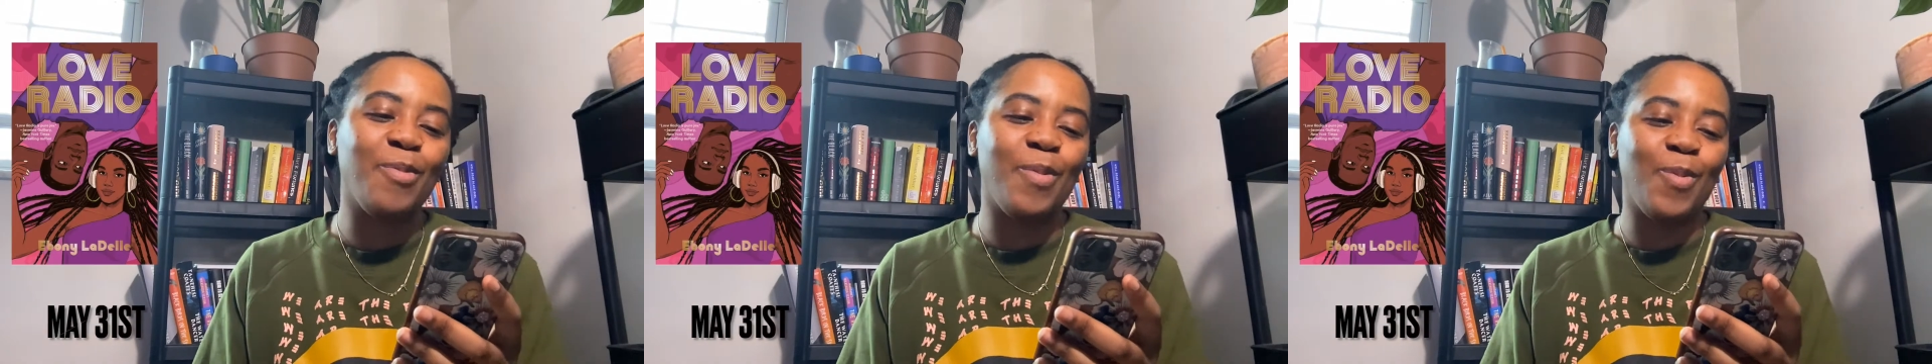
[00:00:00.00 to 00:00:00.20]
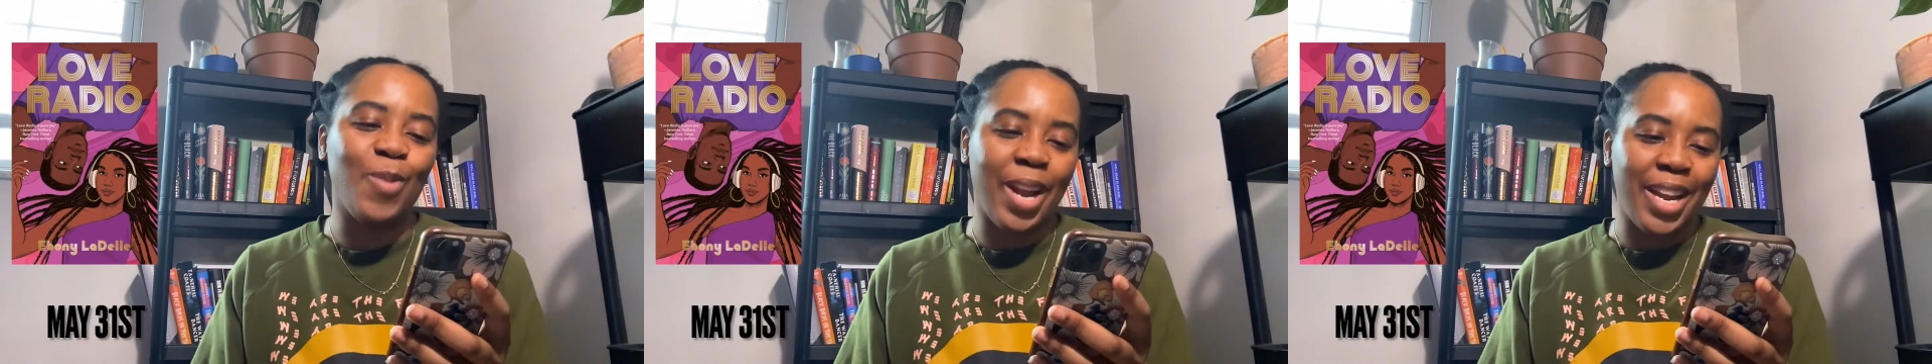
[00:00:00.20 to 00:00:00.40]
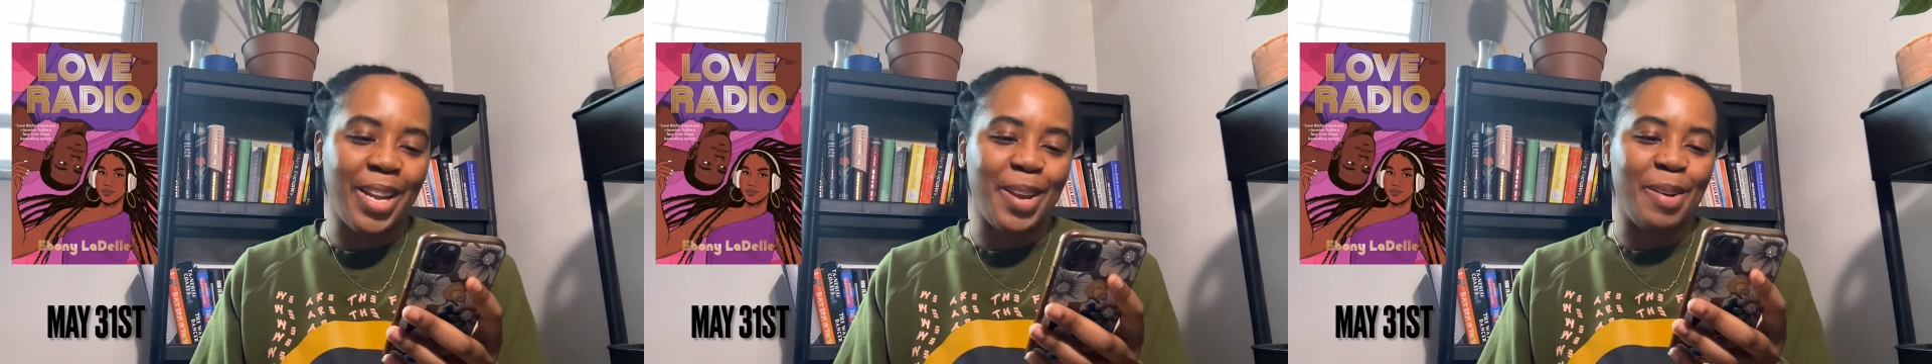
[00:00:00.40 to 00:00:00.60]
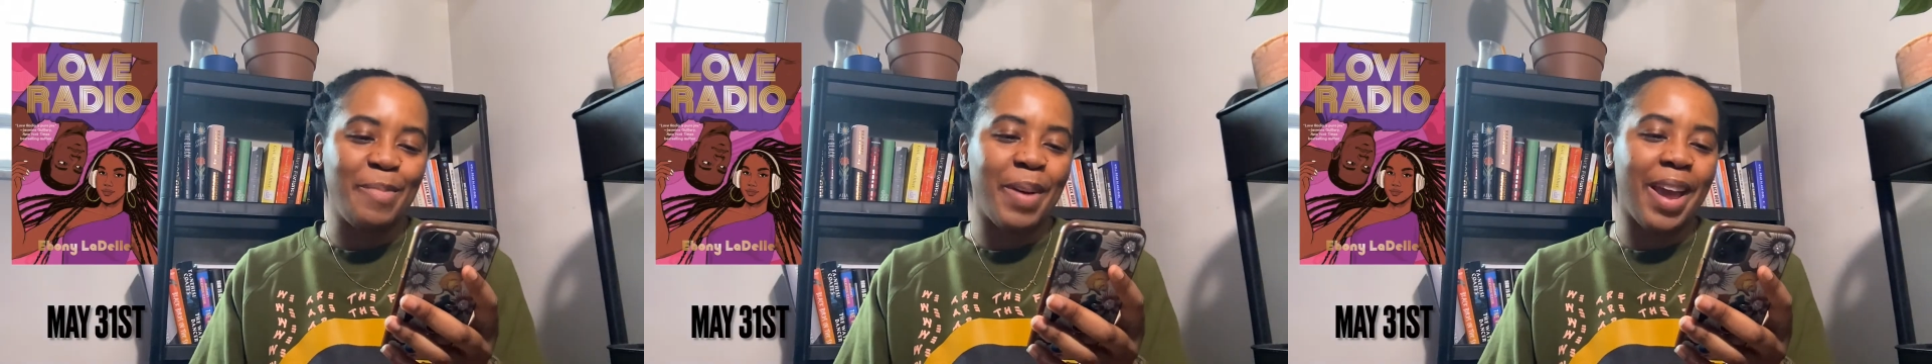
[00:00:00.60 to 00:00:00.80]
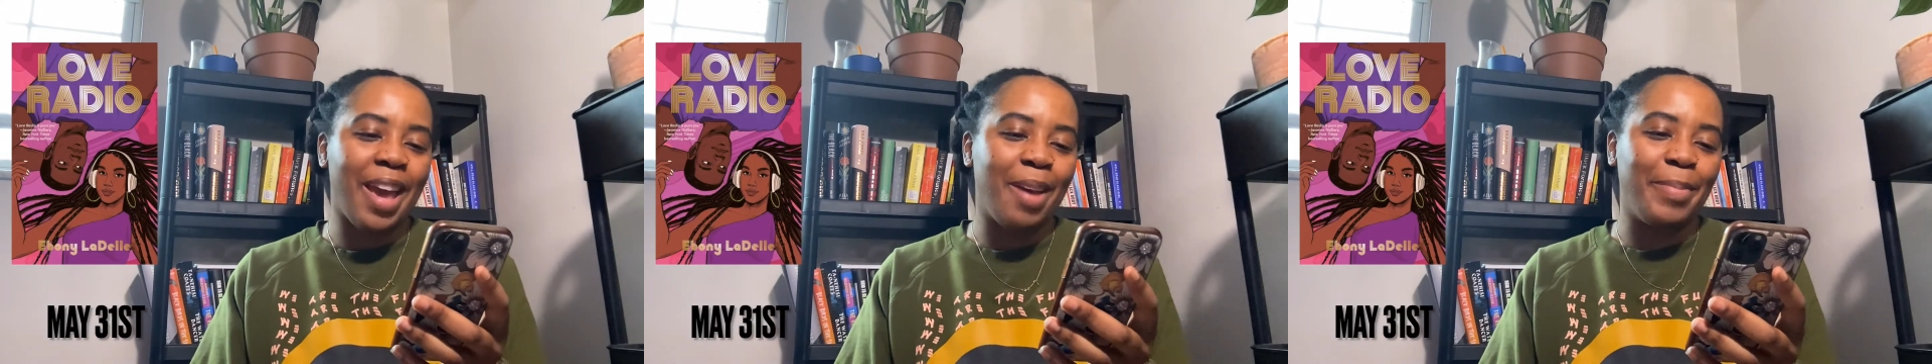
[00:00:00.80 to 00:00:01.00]
Radio
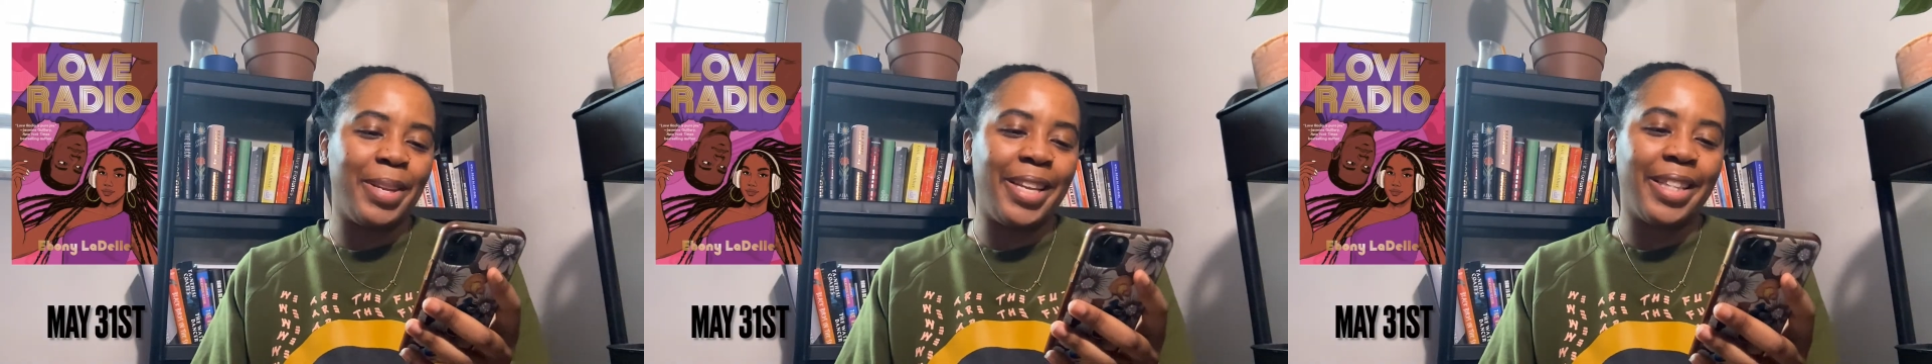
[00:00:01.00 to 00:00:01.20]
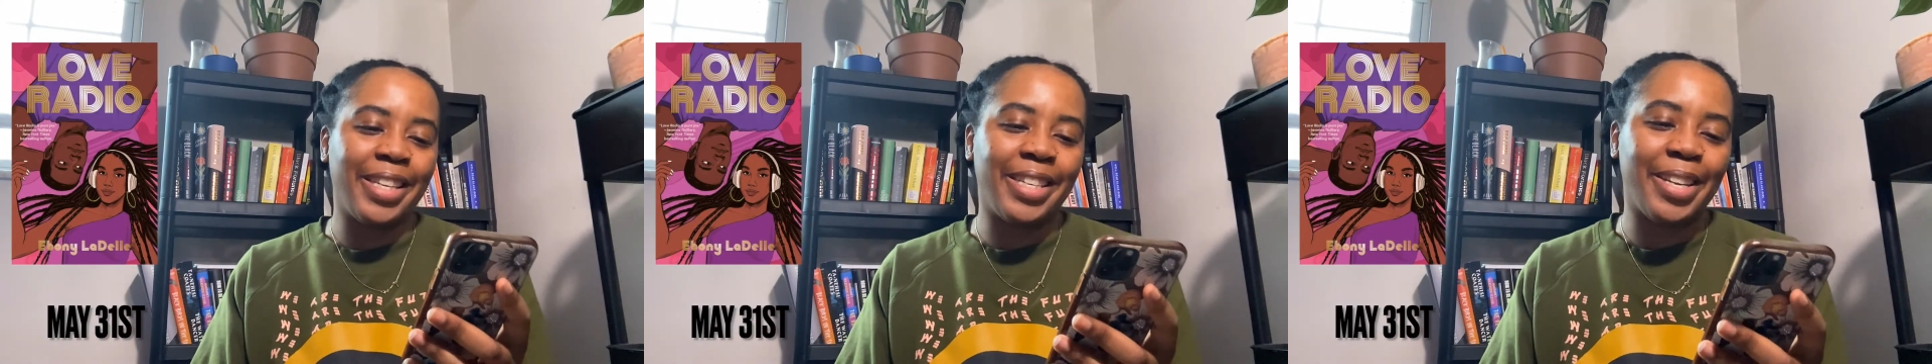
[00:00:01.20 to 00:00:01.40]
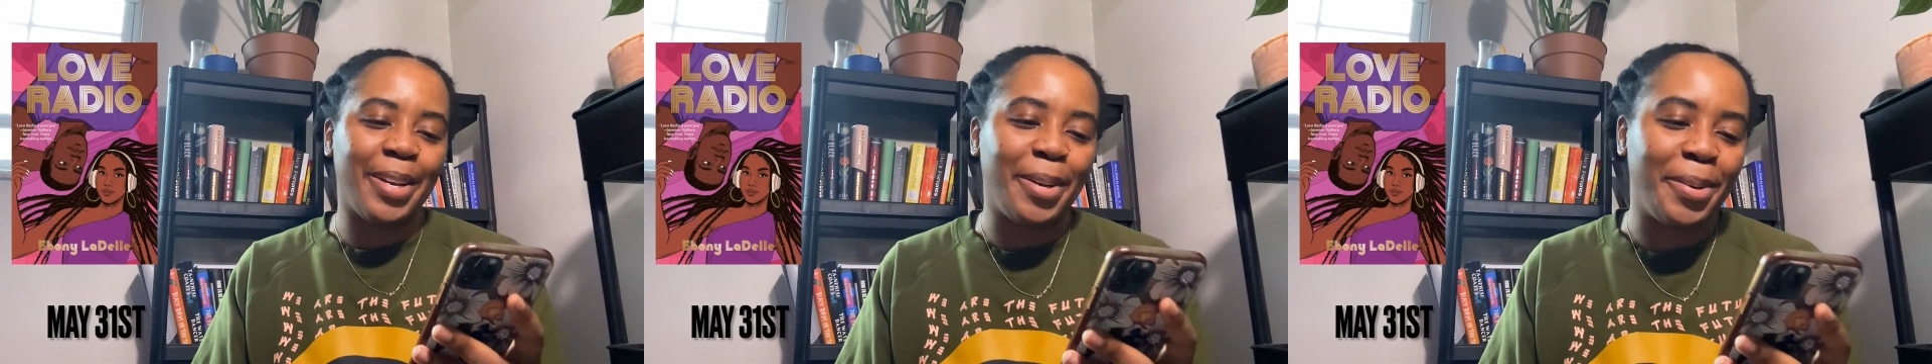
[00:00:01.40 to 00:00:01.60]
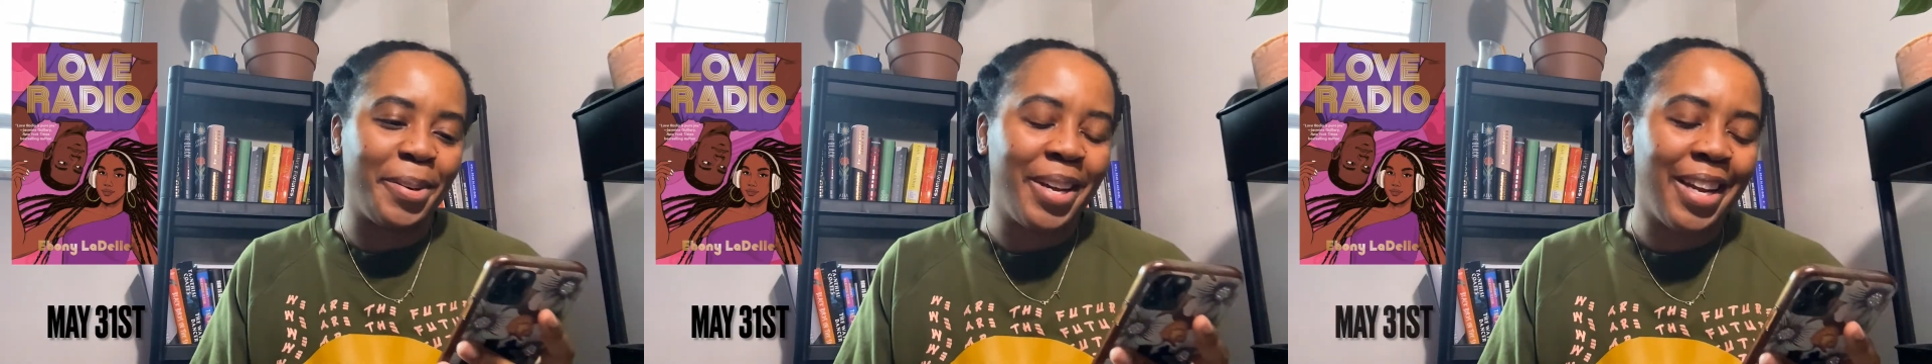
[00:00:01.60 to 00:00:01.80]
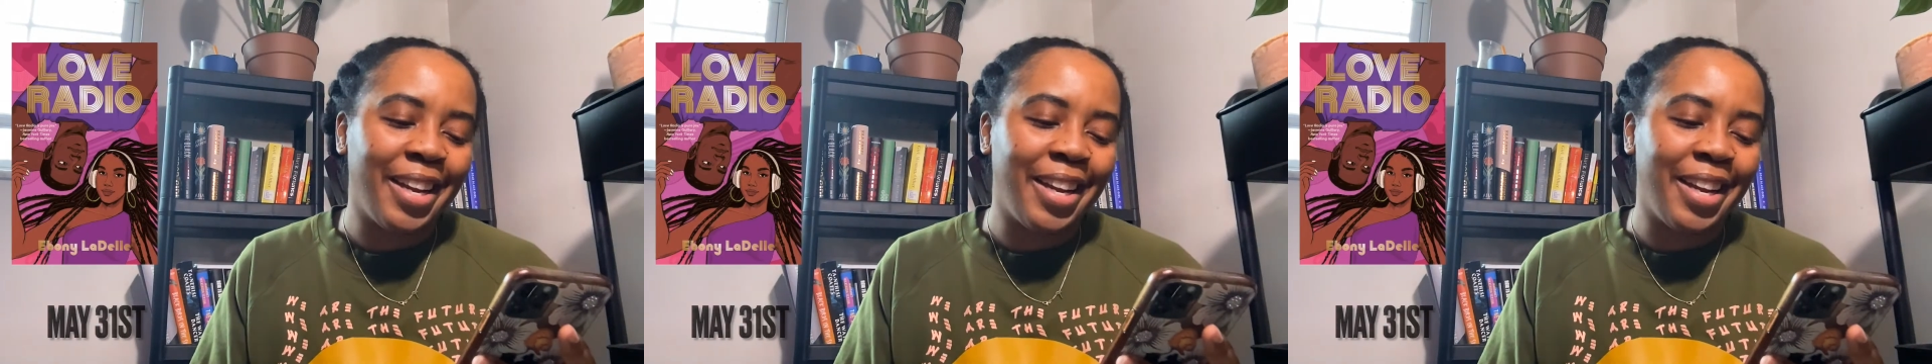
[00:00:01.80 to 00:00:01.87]
by Ebony Liddell,